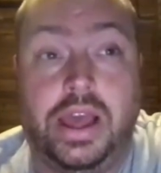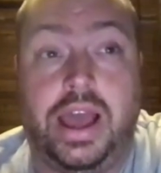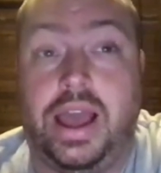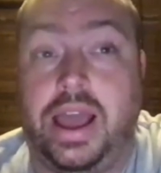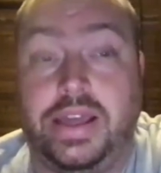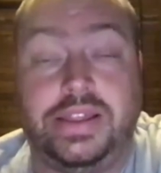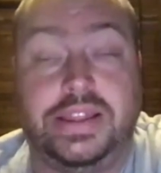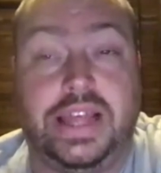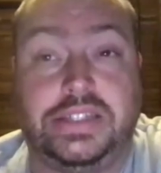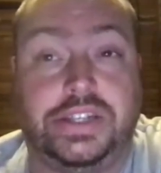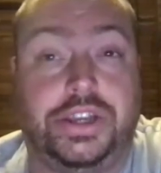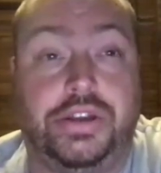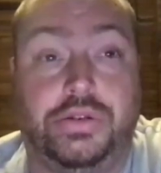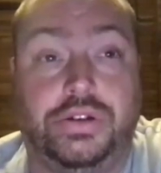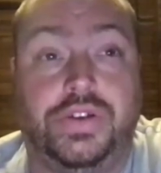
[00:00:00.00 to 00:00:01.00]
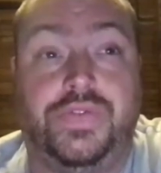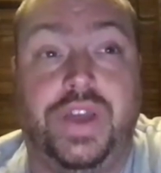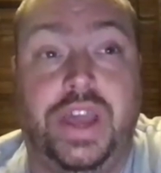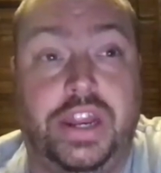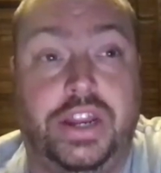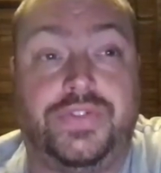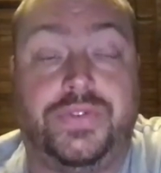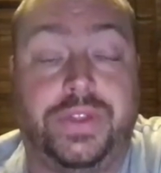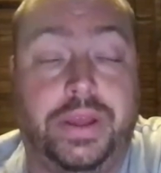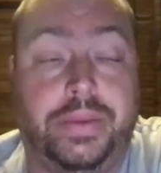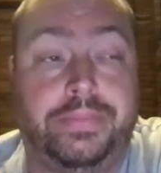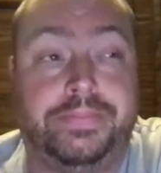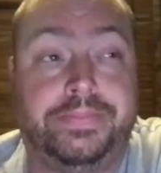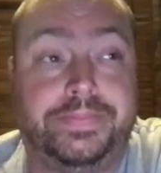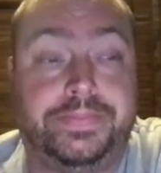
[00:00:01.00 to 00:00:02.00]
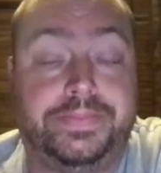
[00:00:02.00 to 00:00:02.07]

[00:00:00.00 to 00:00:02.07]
I think that's a huge advantage for them.